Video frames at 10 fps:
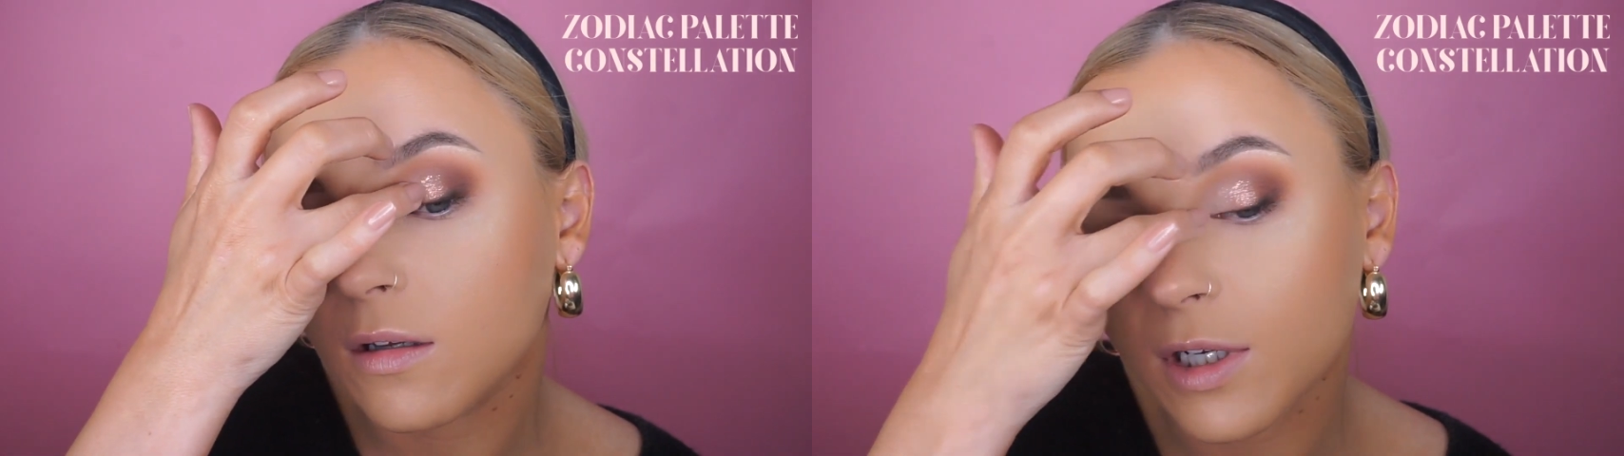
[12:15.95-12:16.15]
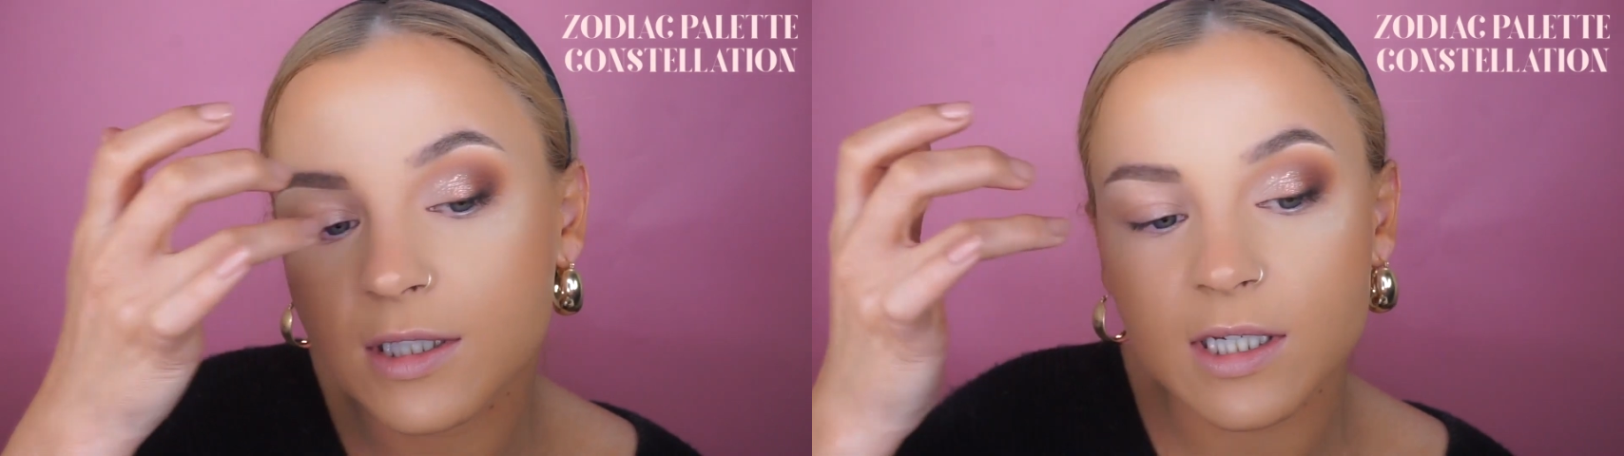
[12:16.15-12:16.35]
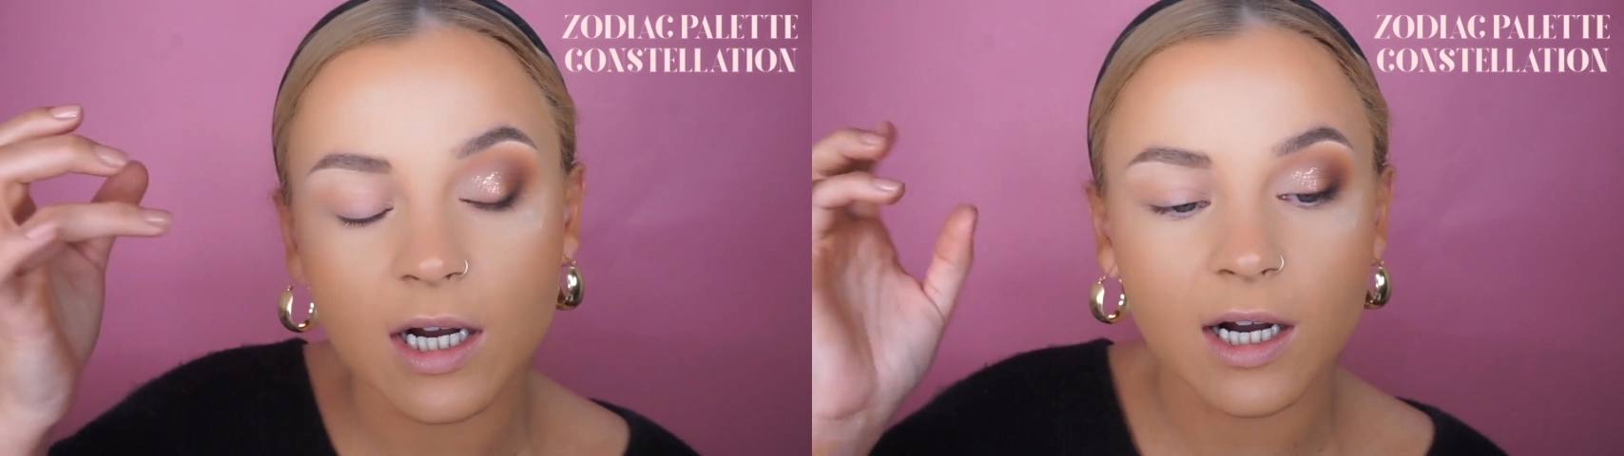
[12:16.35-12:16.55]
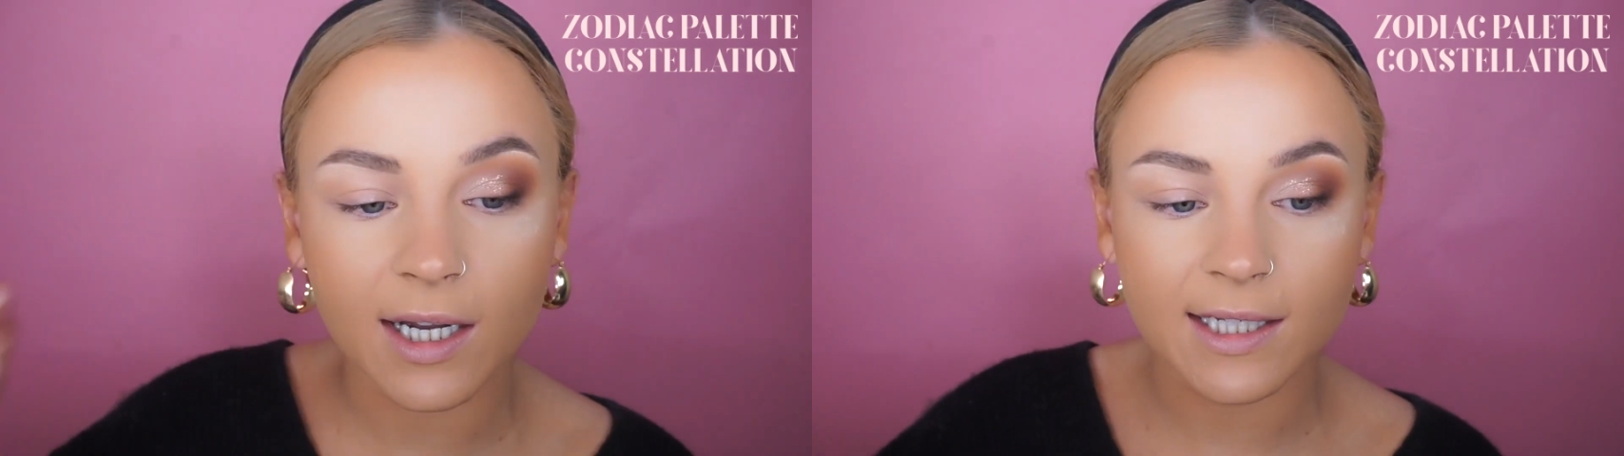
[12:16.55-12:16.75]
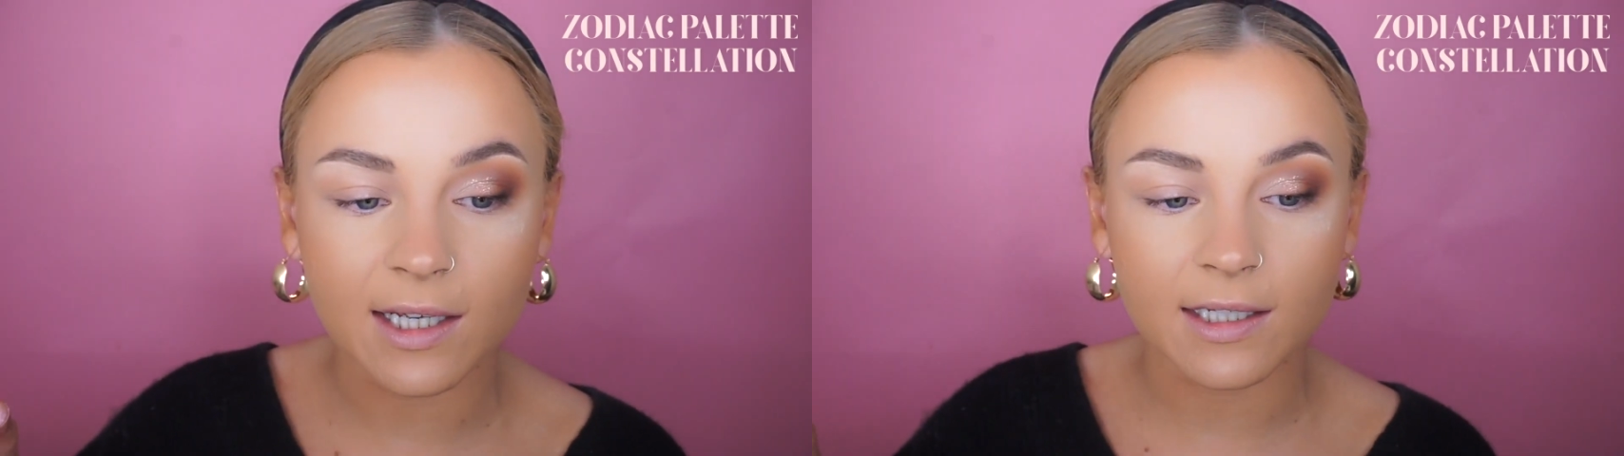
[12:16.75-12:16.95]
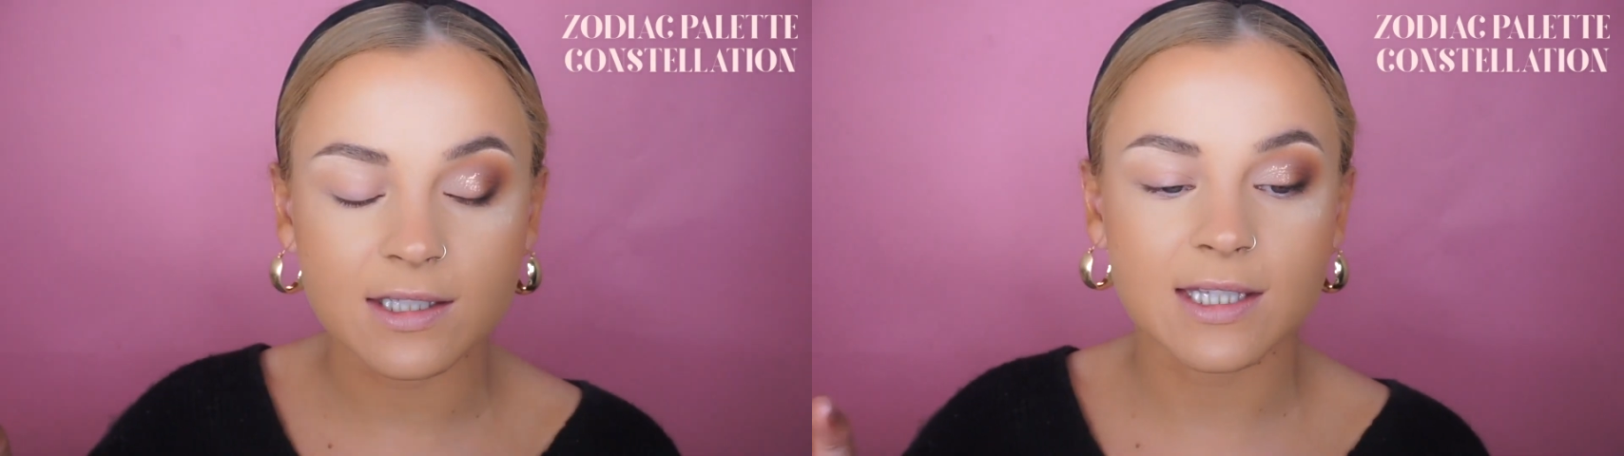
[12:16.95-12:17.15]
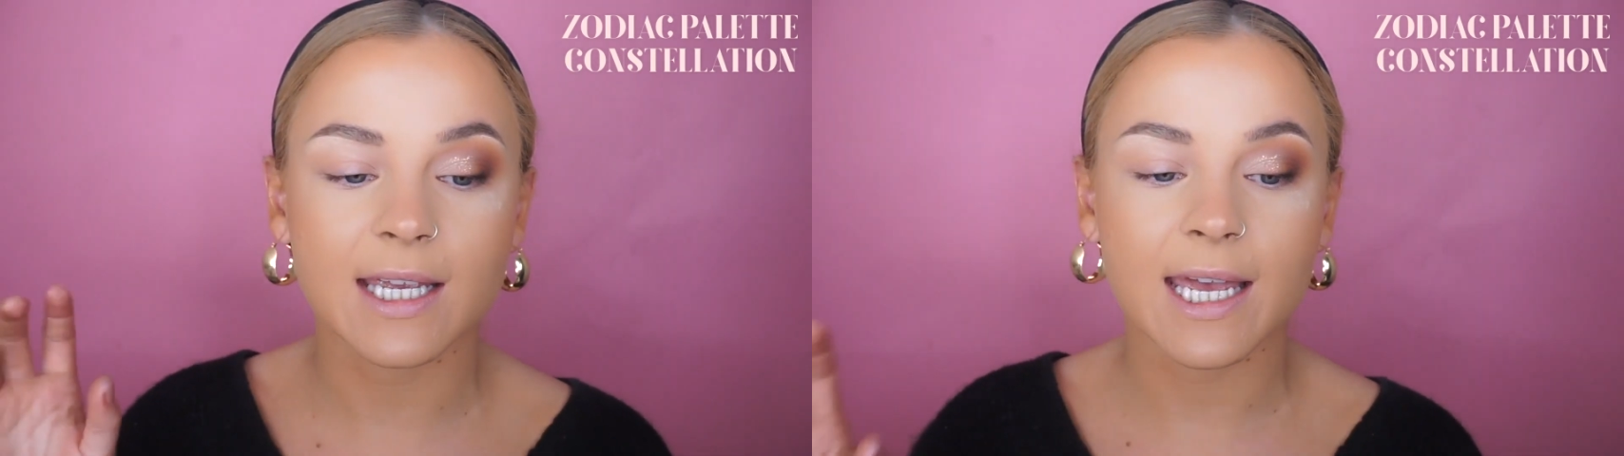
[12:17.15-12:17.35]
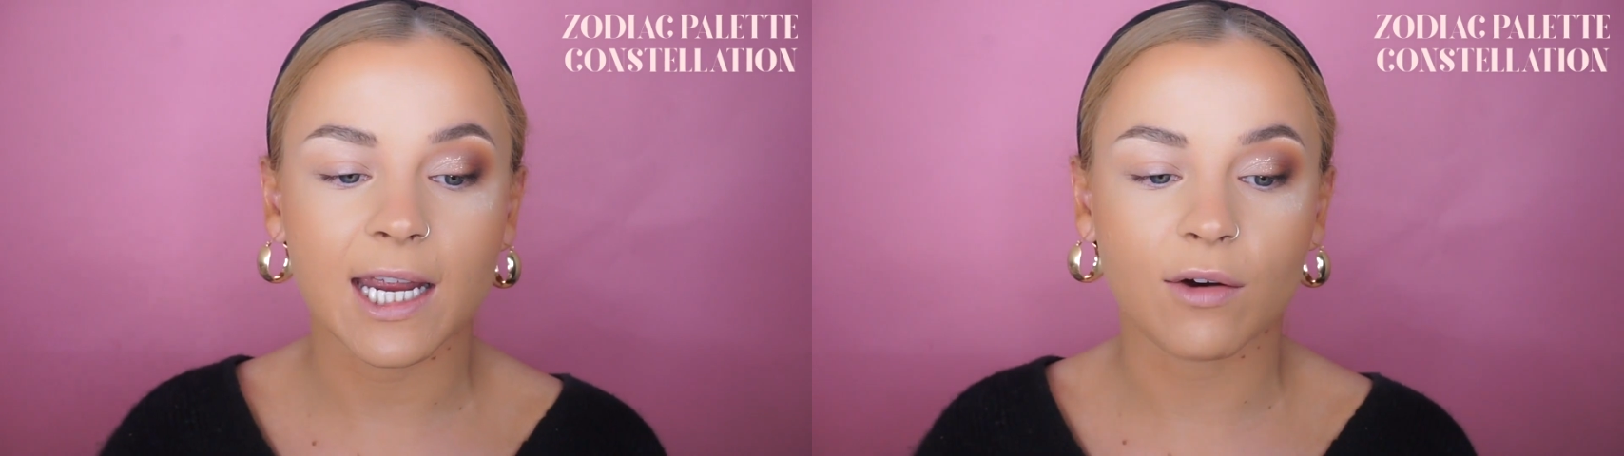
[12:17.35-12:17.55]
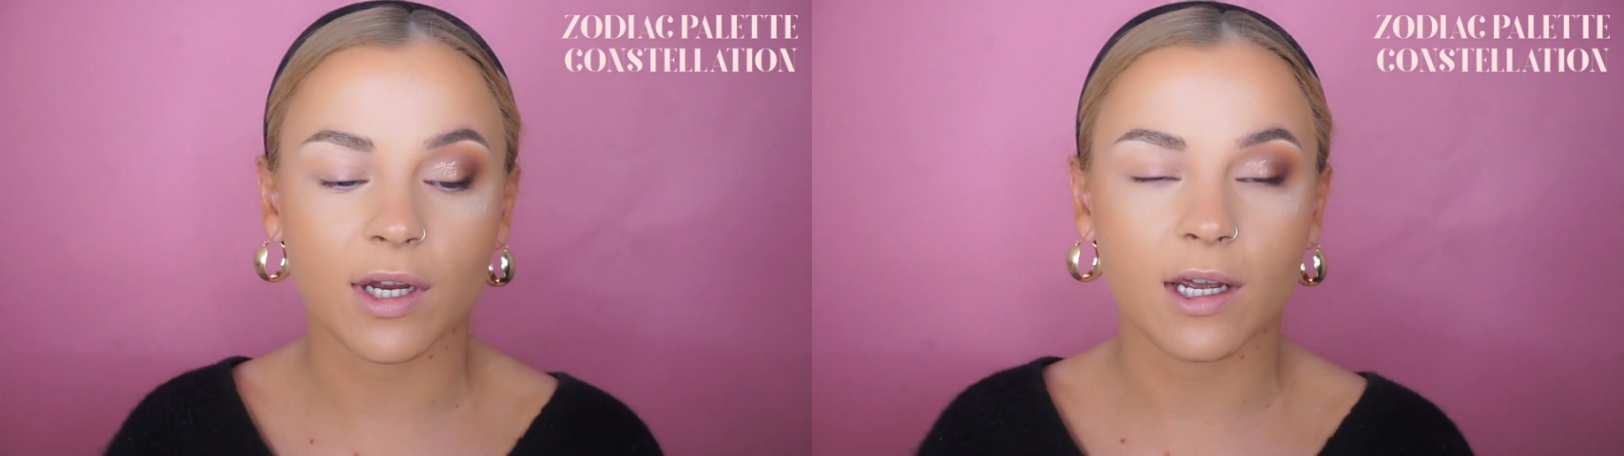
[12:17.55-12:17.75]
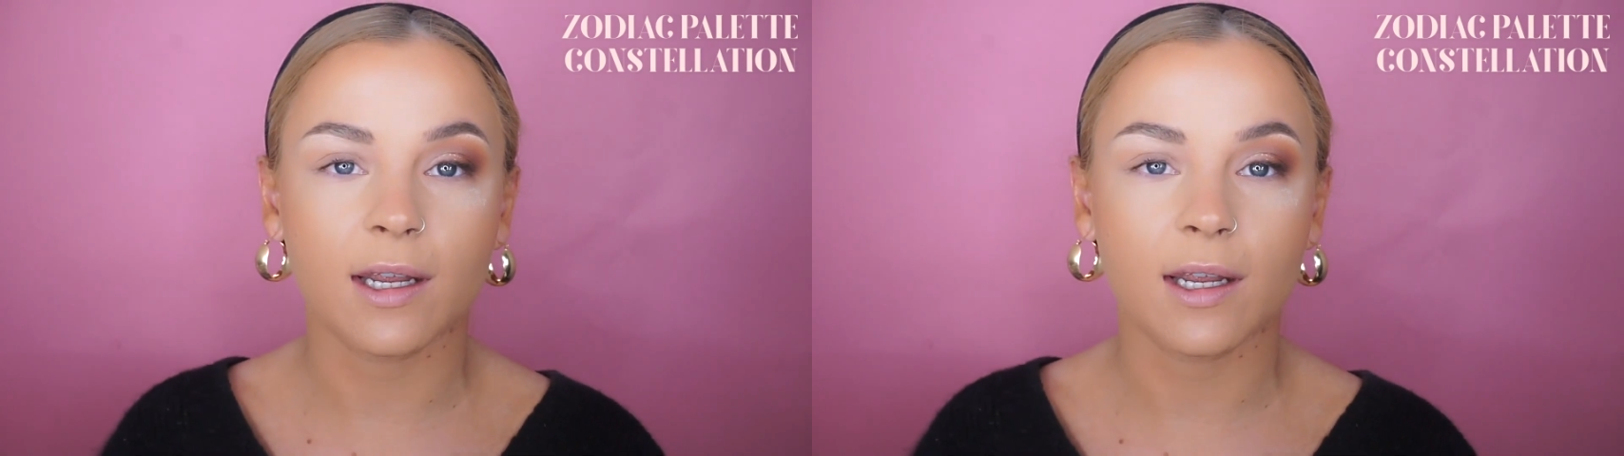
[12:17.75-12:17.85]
because it highlights the area,